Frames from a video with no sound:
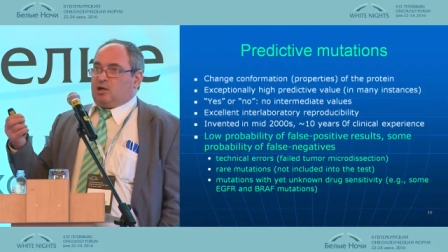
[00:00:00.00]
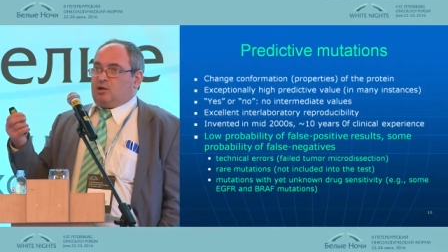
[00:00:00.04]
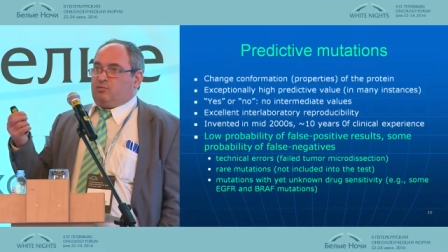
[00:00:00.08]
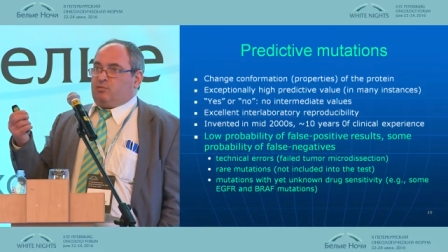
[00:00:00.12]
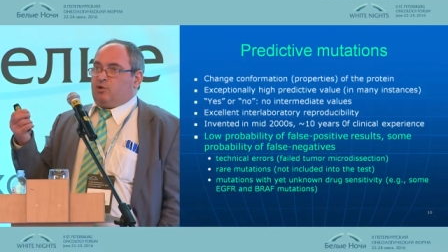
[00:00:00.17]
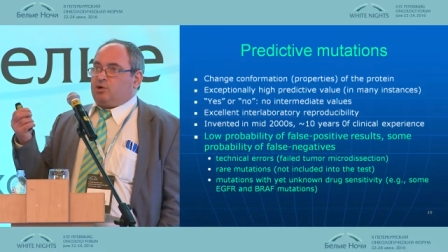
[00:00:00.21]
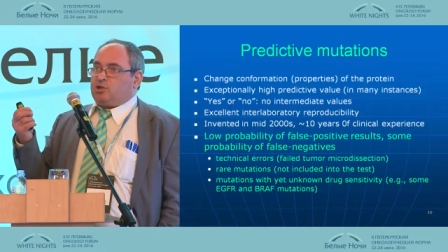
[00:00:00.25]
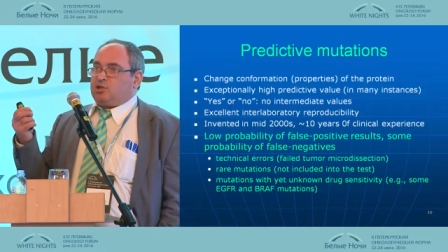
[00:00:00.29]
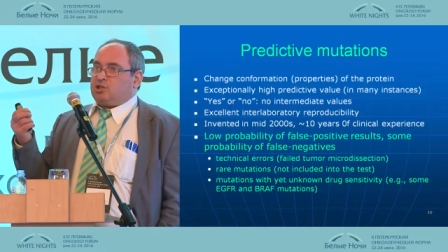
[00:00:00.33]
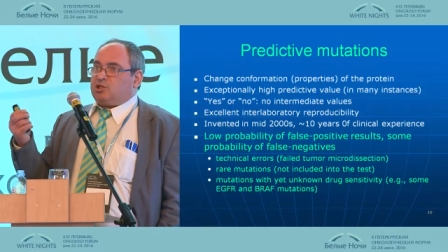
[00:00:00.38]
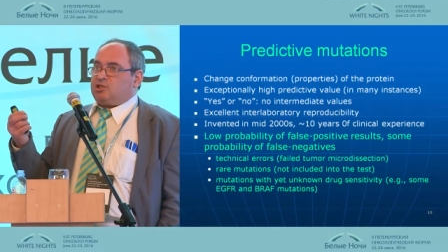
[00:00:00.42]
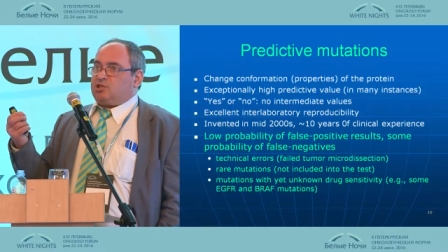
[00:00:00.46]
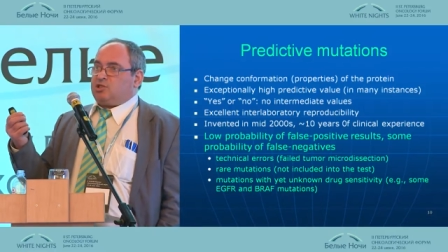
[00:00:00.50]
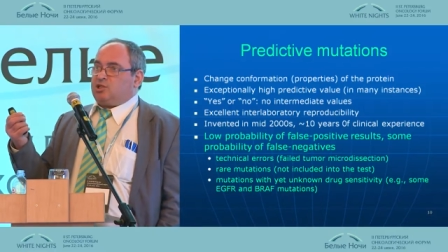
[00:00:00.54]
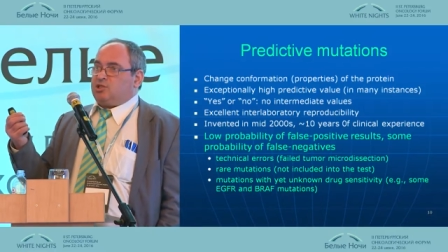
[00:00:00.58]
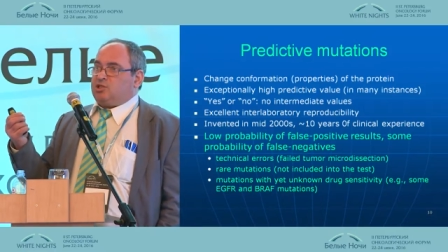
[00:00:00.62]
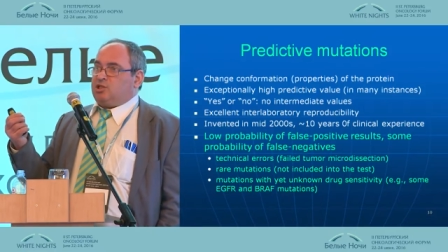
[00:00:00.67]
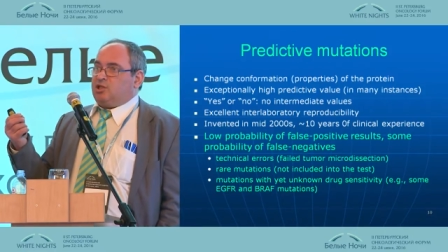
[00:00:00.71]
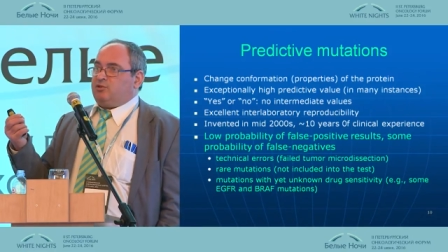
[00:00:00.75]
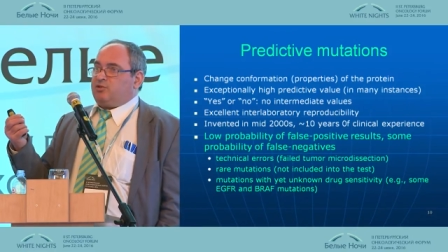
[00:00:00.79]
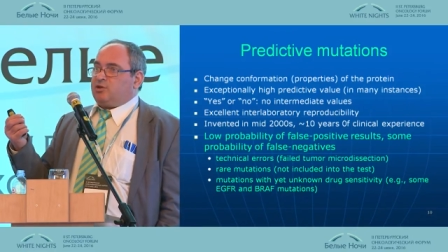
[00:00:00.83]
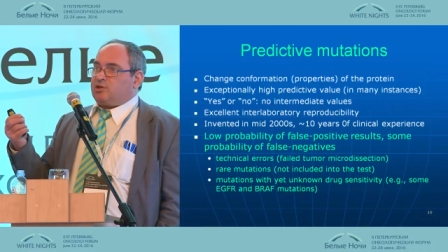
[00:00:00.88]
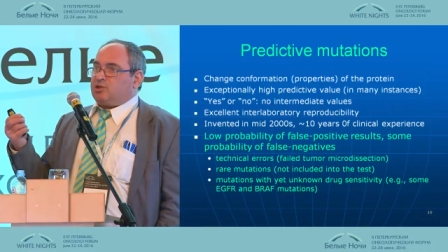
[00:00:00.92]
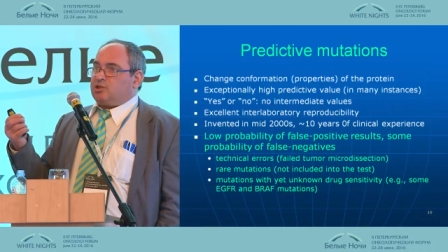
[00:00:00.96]
What is the
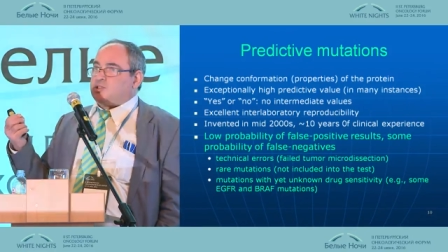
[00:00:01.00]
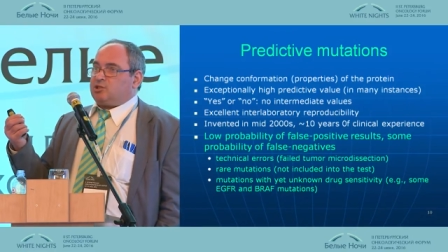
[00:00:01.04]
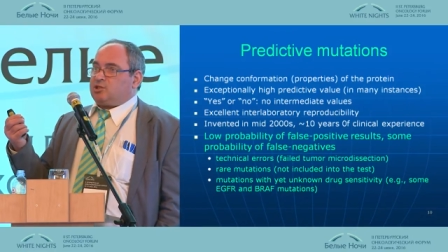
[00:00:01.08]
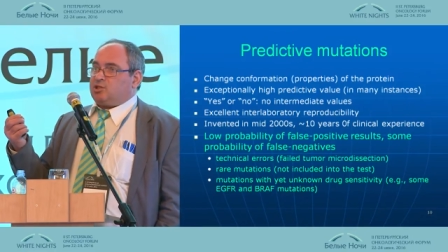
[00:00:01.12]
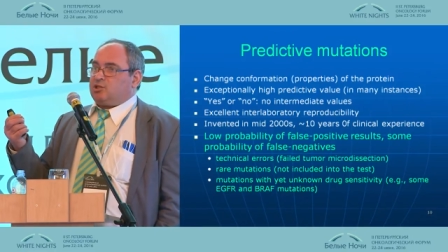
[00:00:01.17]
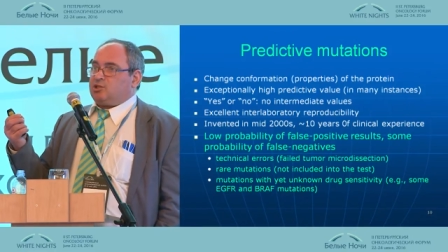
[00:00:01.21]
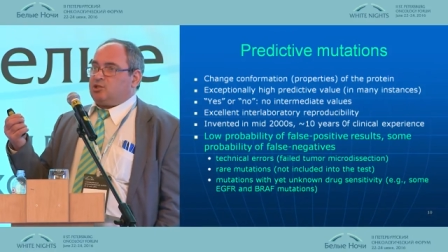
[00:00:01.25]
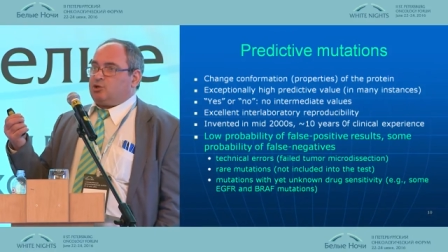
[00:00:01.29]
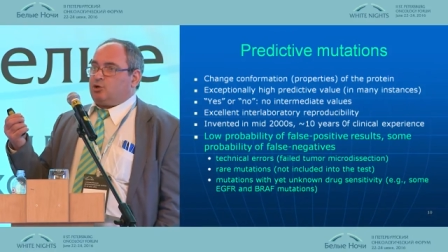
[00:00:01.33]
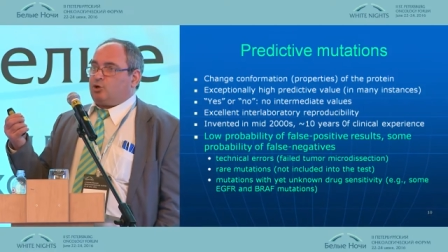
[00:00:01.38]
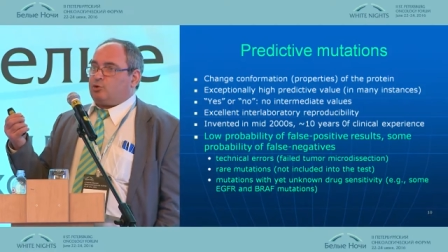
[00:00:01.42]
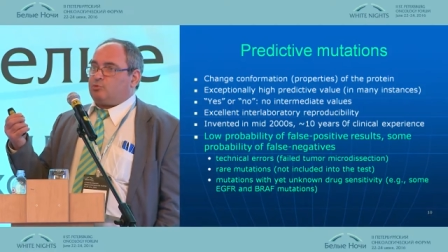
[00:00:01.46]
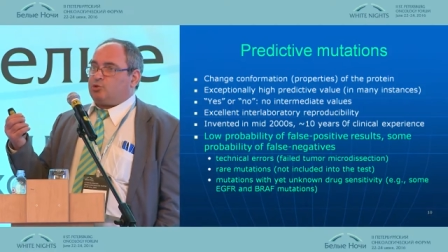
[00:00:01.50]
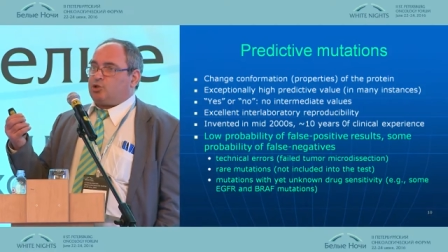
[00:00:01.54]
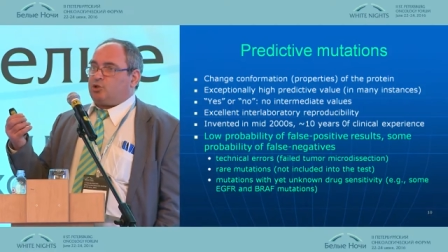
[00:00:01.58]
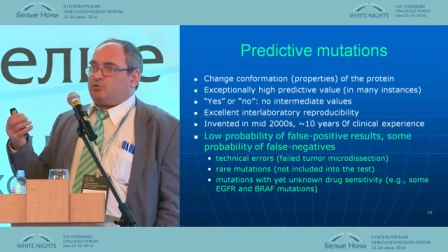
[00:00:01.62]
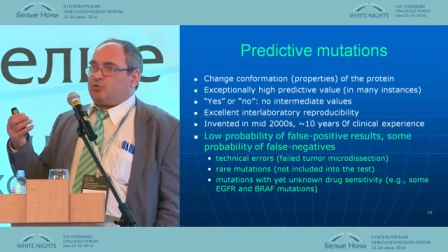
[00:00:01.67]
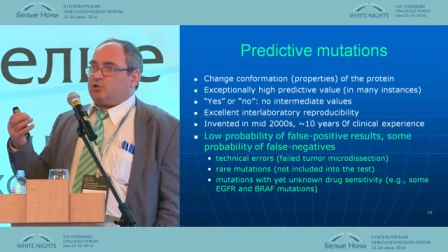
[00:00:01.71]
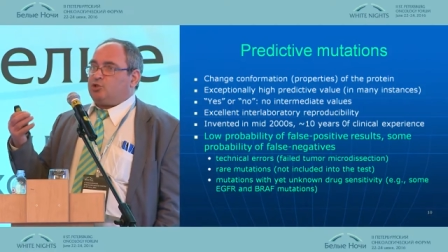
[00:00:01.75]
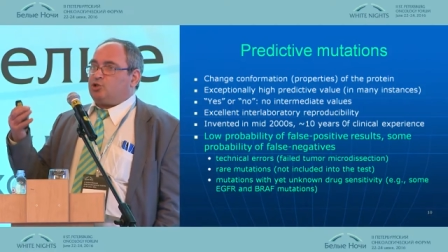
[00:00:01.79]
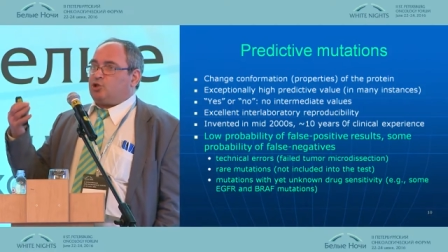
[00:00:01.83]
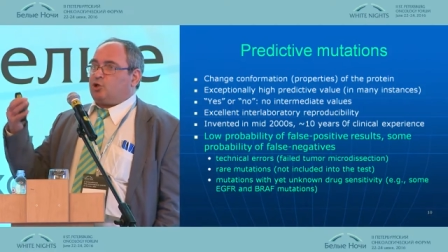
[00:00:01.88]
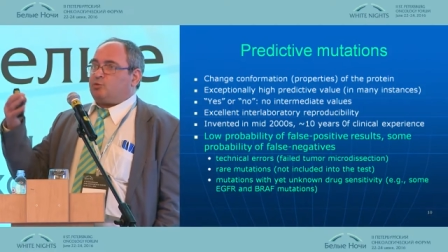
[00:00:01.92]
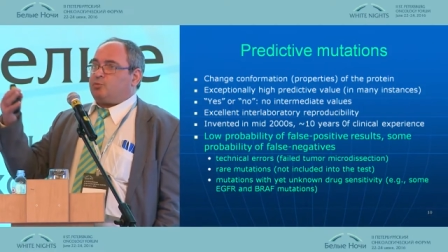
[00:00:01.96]
difference in terms
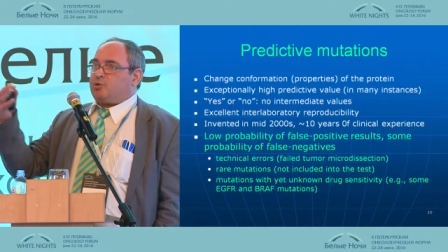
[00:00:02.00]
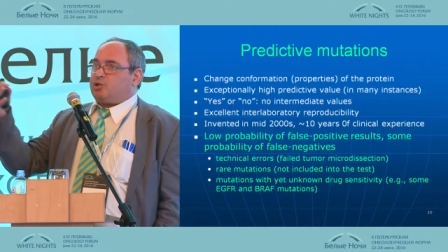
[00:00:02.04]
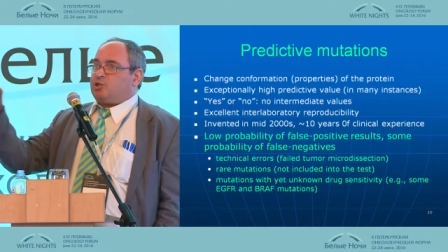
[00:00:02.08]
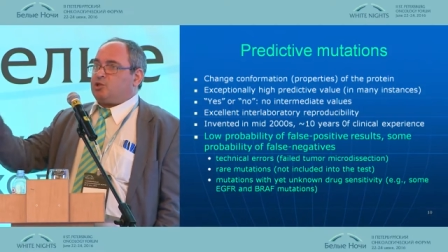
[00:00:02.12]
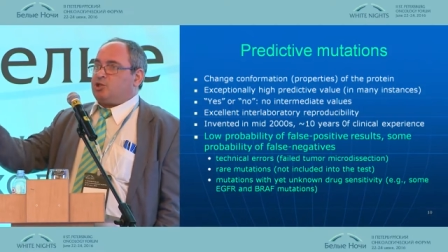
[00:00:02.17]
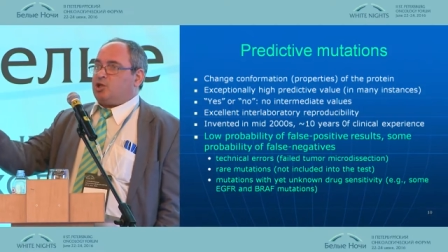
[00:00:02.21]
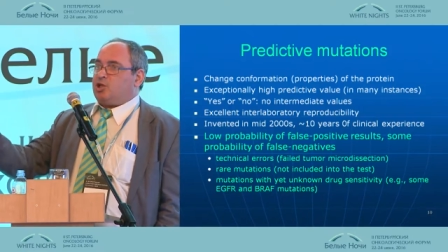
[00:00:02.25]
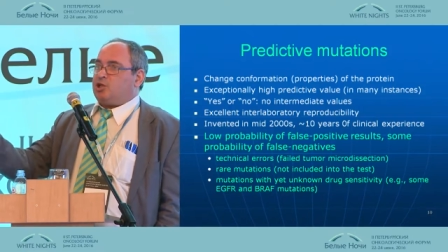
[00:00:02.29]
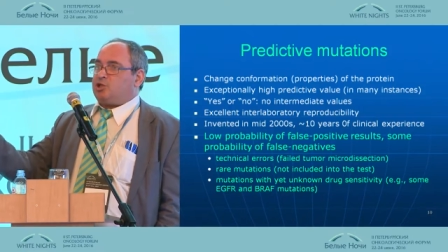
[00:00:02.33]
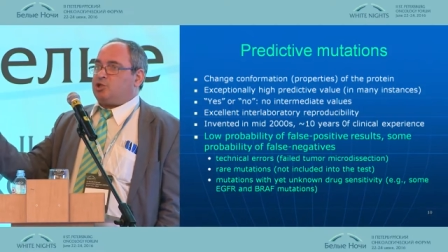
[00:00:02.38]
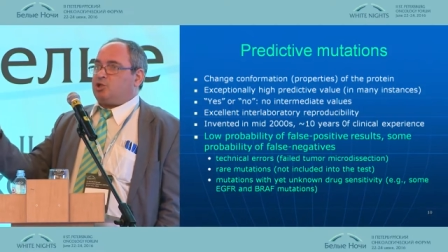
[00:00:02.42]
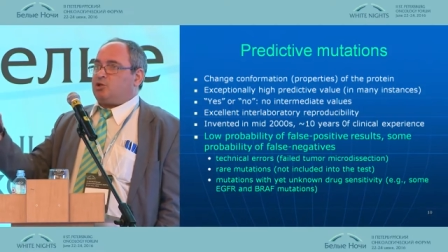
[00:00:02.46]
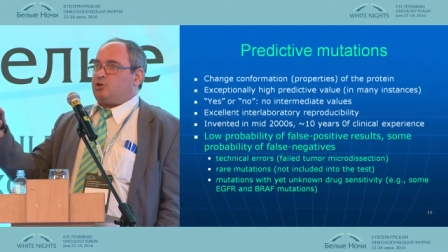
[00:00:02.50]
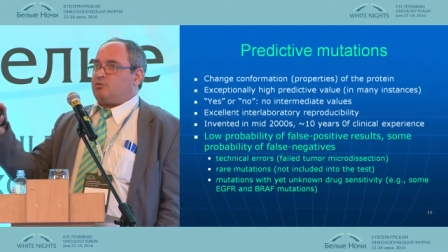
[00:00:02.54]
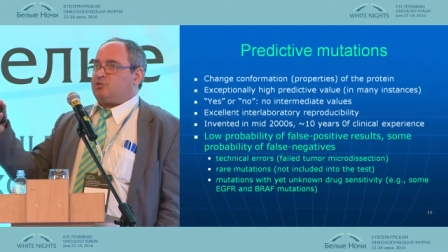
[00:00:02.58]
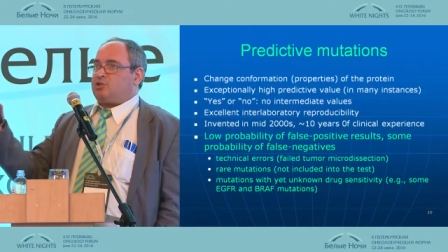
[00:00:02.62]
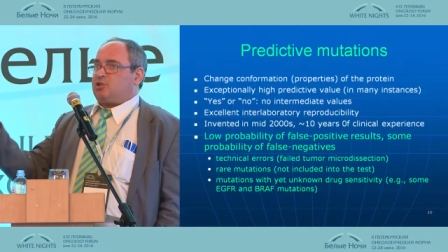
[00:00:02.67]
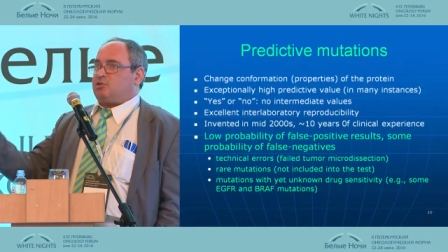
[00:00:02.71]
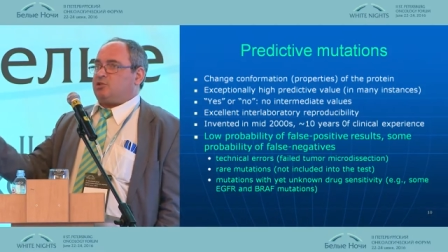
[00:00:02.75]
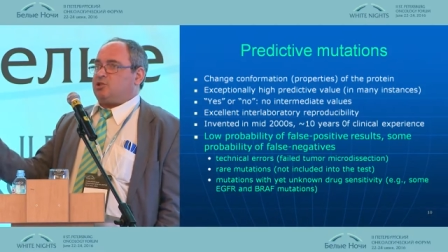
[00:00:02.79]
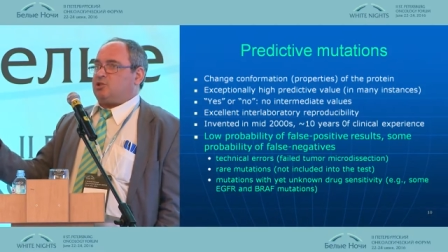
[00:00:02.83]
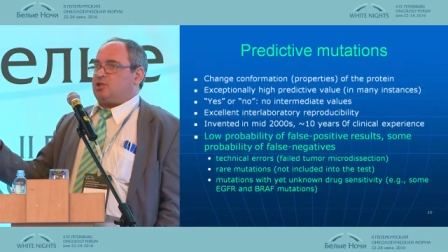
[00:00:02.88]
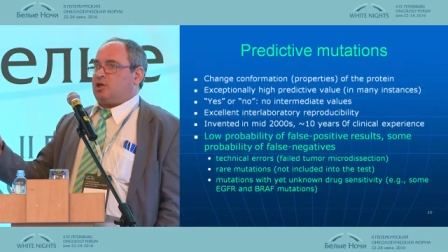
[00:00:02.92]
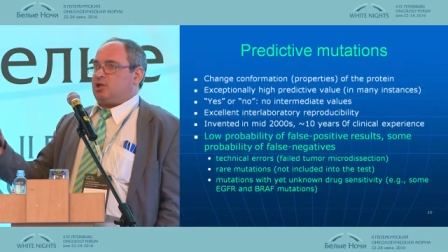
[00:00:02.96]
of interpretation of
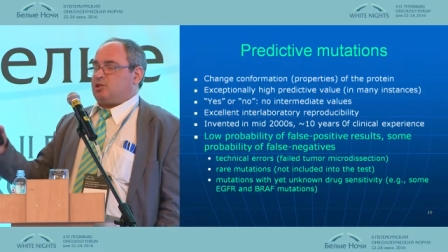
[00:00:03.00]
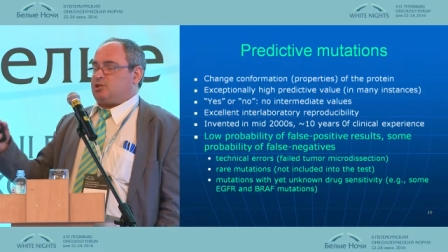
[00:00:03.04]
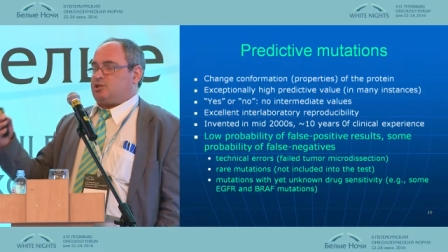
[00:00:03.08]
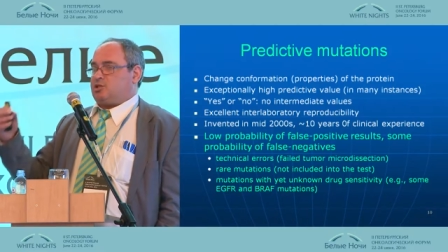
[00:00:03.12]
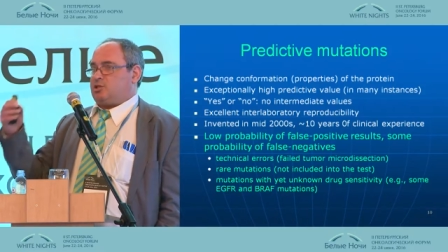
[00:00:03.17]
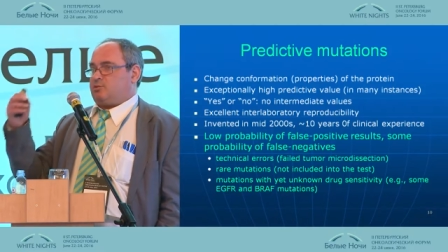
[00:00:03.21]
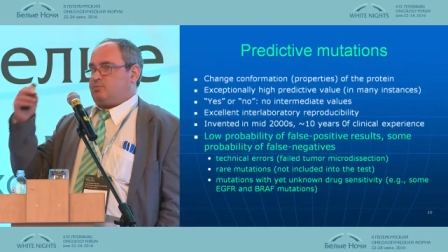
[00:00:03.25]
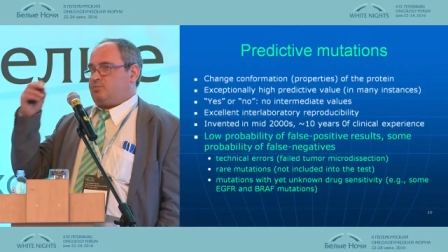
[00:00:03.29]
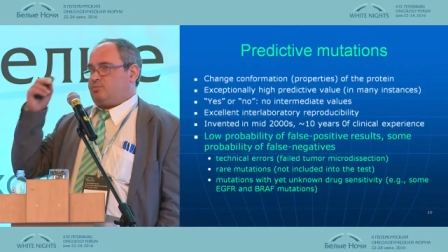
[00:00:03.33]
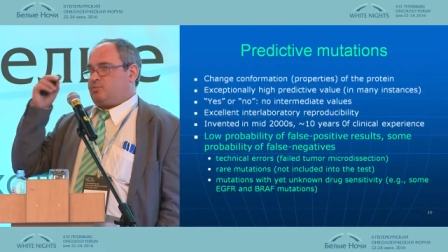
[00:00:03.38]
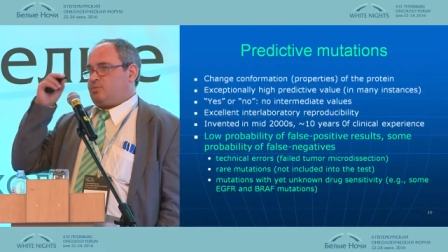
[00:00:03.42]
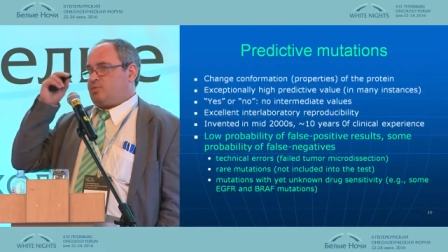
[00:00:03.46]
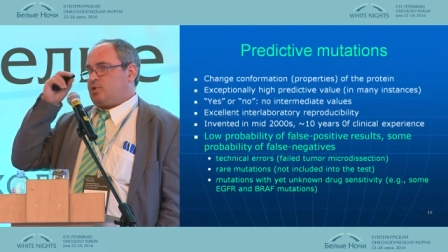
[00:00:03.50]
the results?